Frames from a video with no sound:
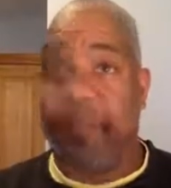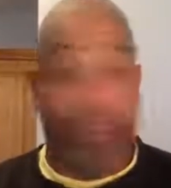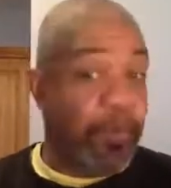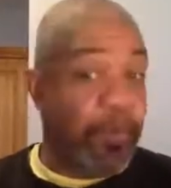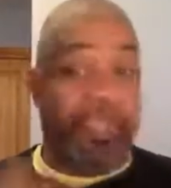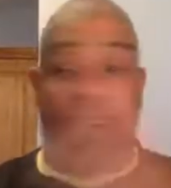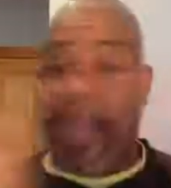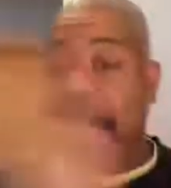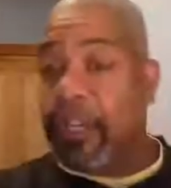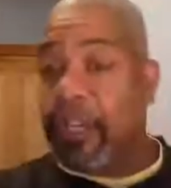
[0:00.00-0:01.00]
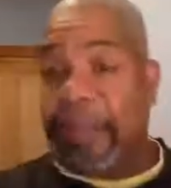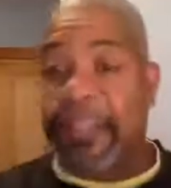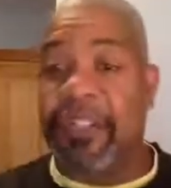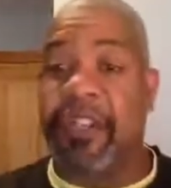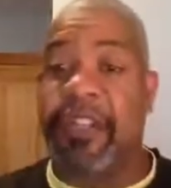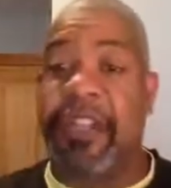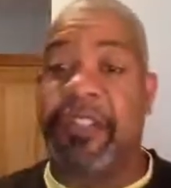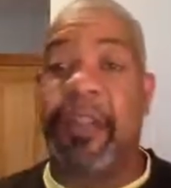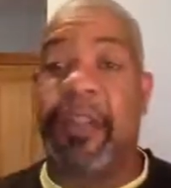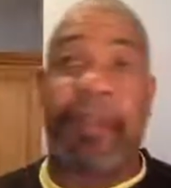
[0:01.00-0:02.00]
I talked about this
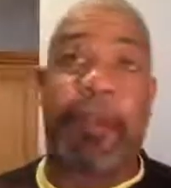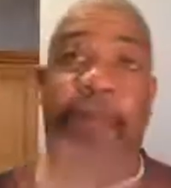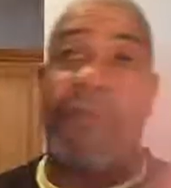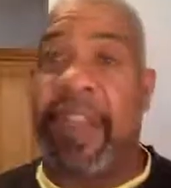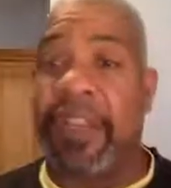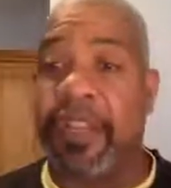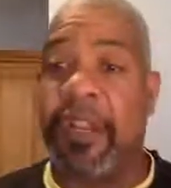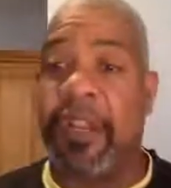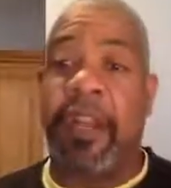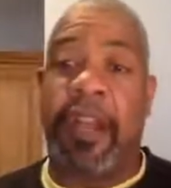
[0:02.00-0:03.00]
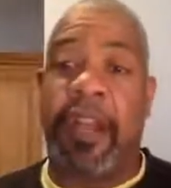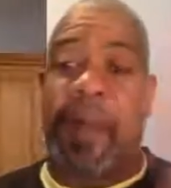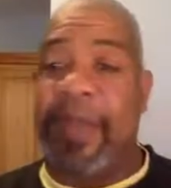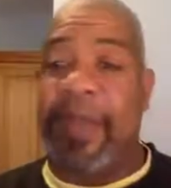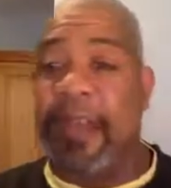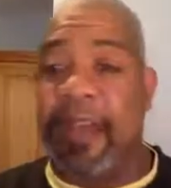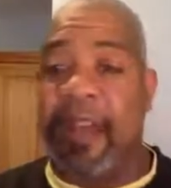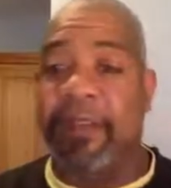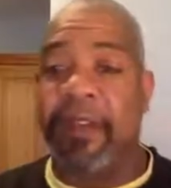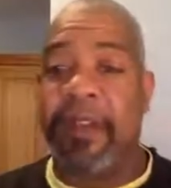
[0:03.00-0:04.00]
yesterday about your perfection and about being
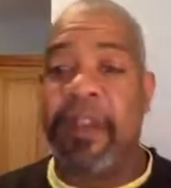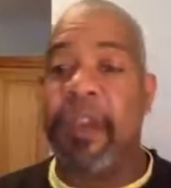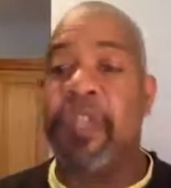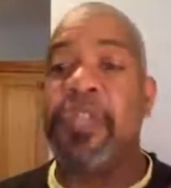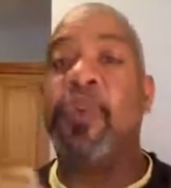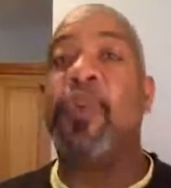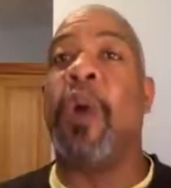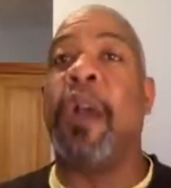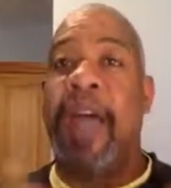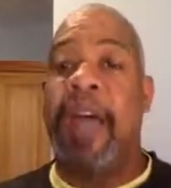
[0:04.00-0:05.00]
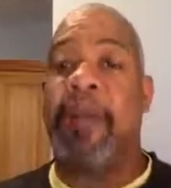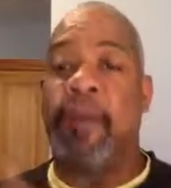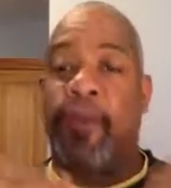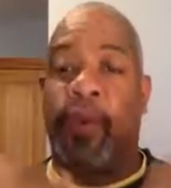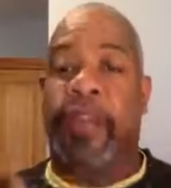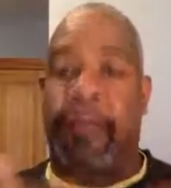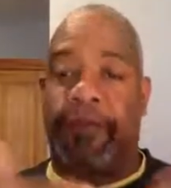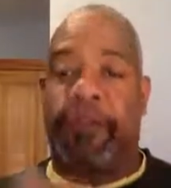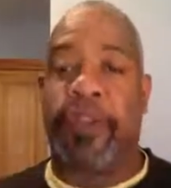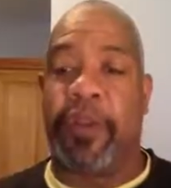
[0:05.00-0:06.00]
enough. You are not working
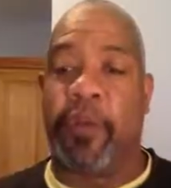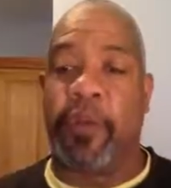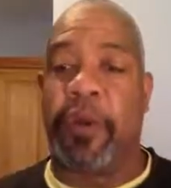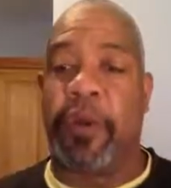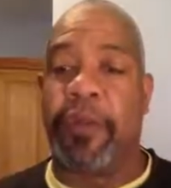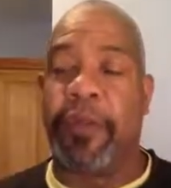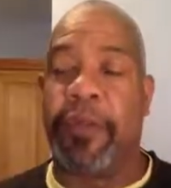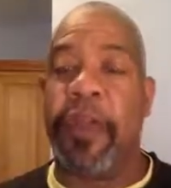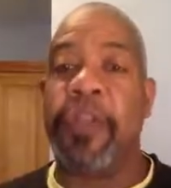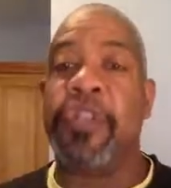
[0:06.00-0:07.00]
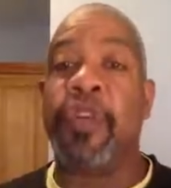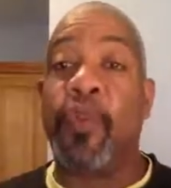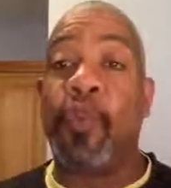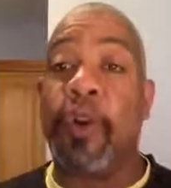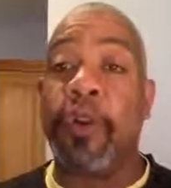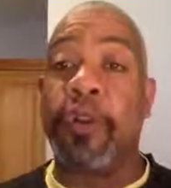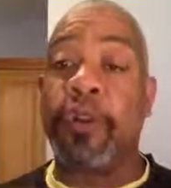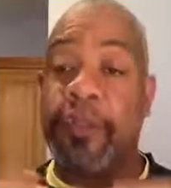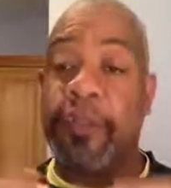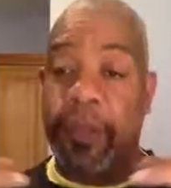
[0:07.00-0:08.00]
for your worth. Your
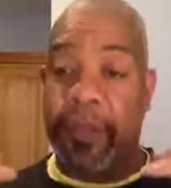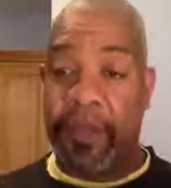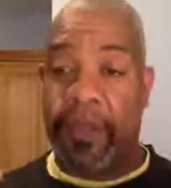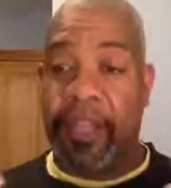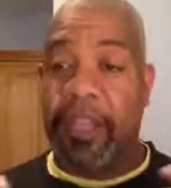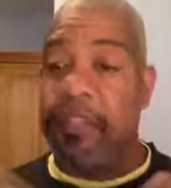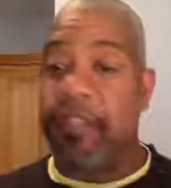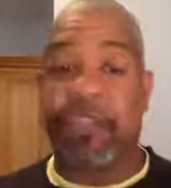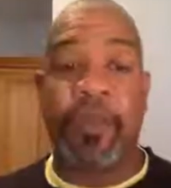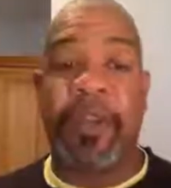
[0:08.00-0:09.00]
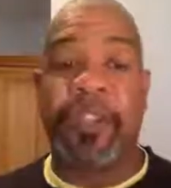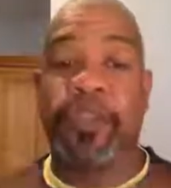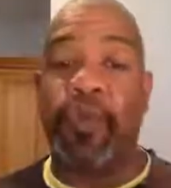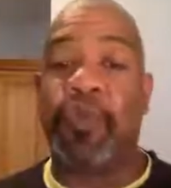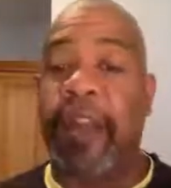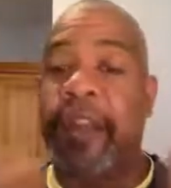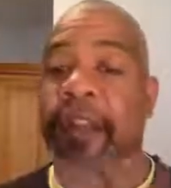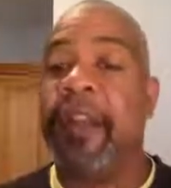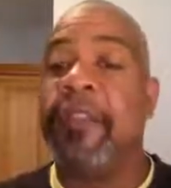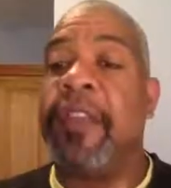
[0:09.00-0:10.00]
worth is so great
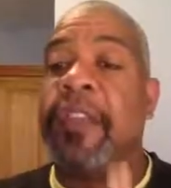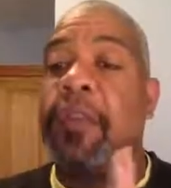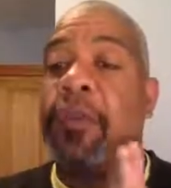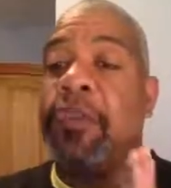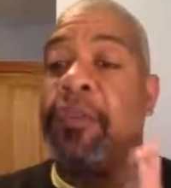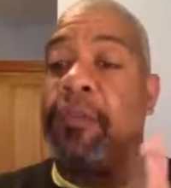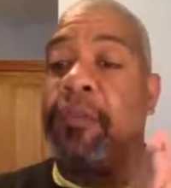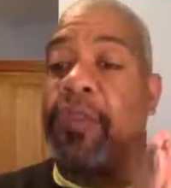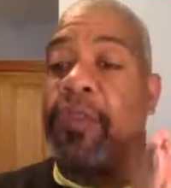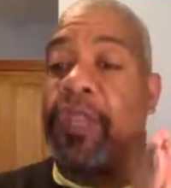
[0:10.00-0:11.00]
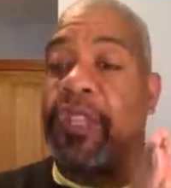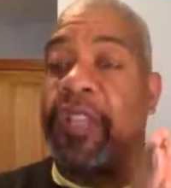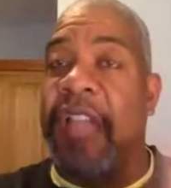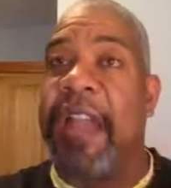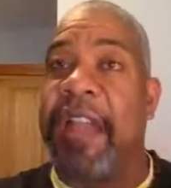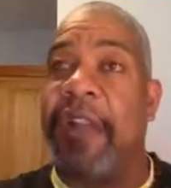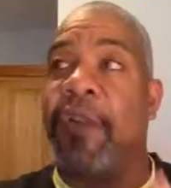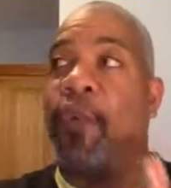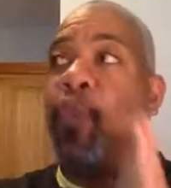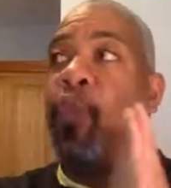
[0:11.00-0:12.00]
that you're
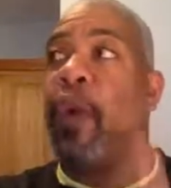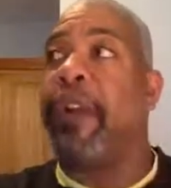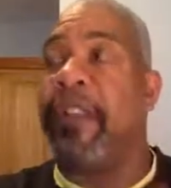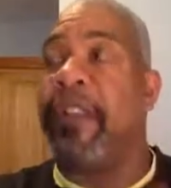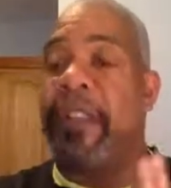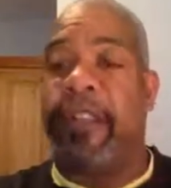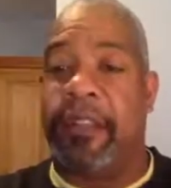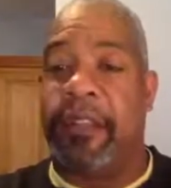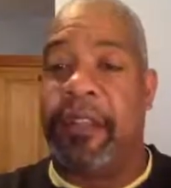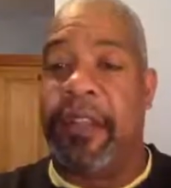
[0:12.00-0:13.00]
deciding what is